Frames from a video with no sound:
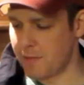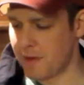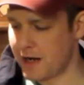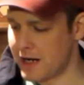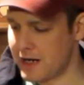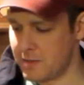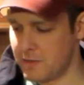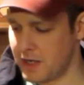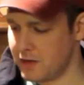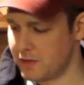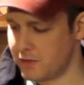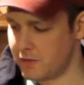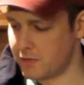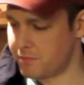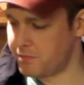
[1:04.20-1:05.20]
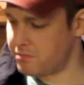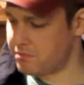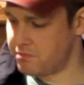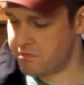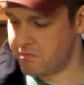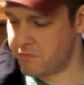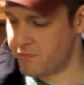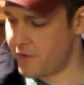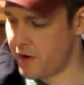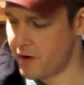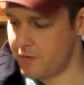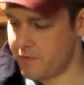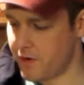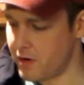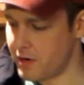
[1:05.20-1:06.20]
by any means. It's a
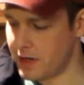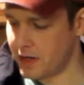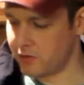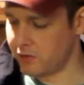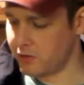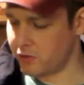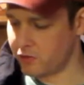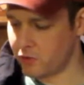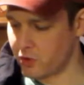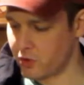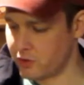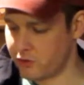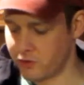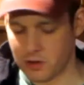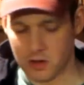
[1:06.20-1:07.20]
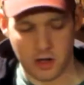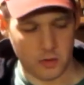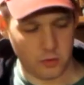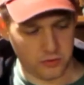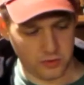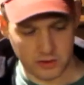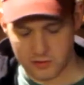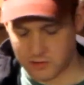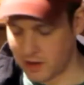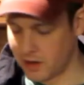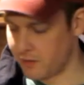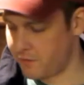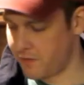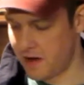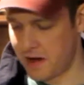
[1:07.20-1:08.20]
very, very nicely stored cigar. It was in its
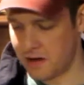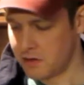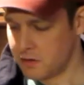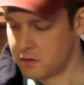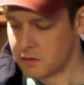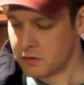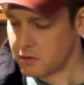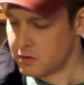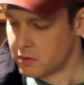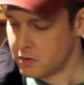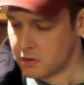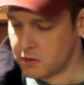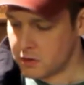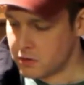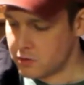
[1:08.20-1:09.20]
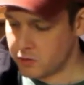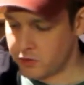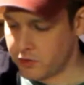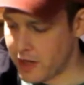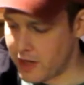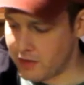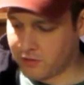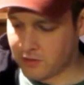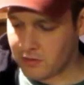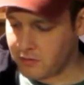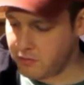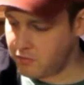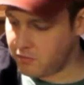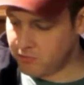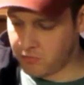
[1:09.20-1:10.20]
cellophane. It was nice and
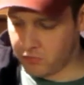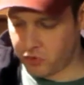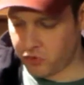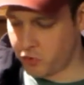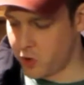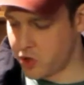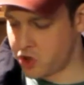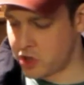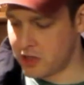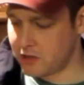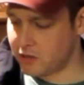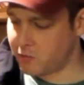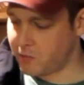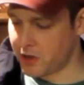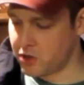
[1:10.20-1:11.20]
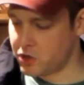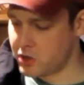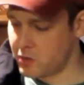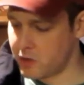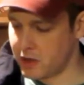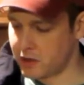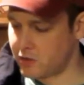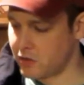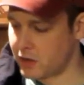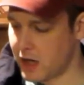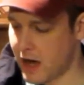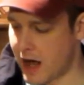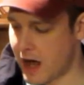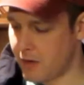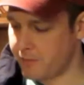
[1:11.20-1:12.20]
squishy and spongy when I took it
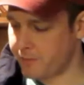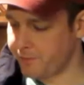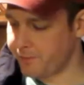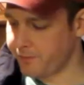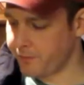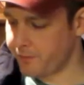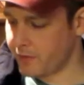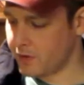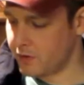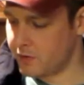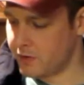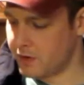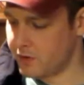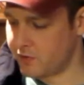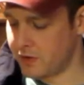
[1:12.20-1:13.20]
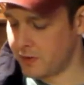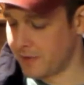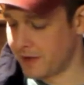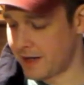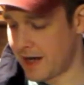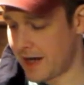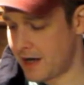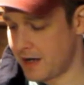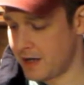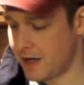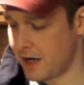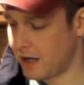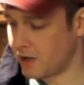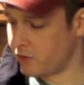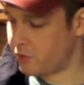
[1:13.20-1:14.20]
out. Didn't seem like it had any
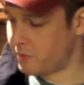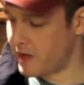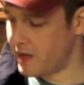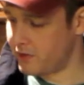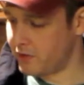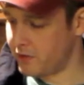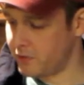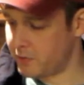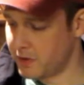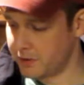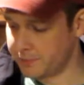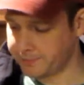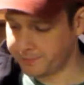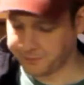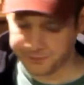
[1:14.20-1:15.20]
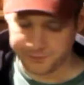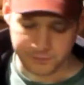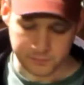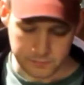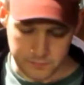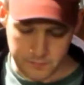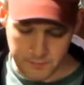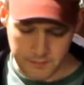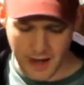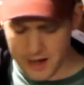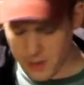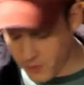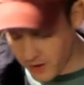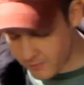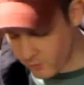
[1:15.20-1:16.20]
hollow spaces, but
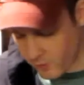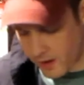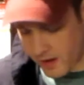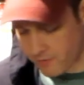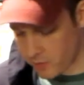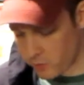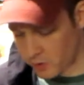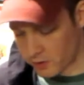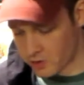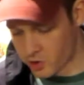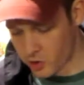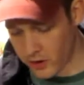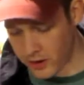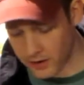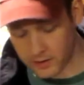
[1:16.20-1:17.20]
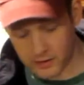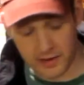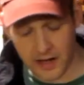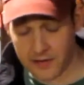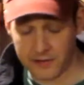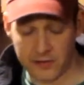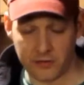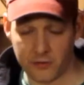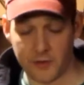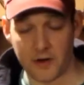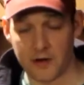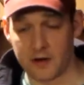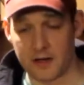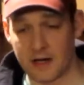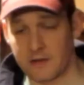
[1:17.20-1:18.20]
anyway, whatever. We'll enjoy it. The taste is
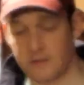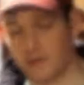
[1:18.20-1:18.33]
very nice.